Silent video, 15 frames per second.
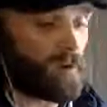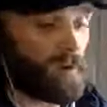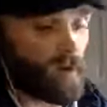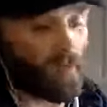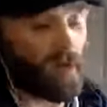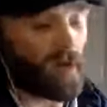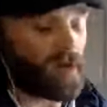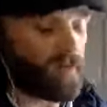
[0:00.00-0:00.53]

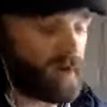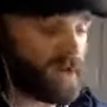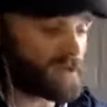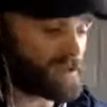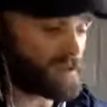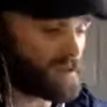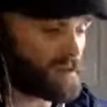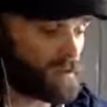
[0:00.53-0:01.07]
not wearing a
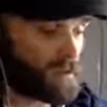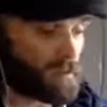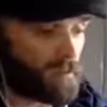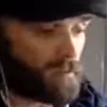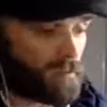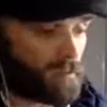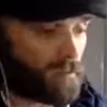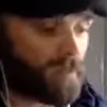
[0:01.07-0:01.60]
mask.
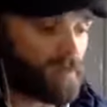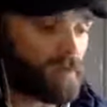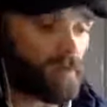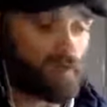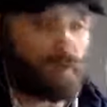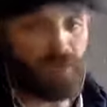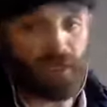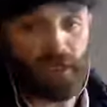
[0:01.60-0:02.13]
What big
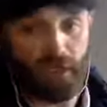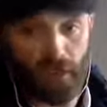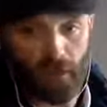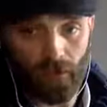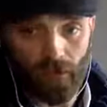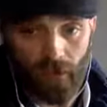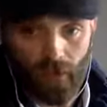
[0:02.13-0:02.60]
whoop-de-doo.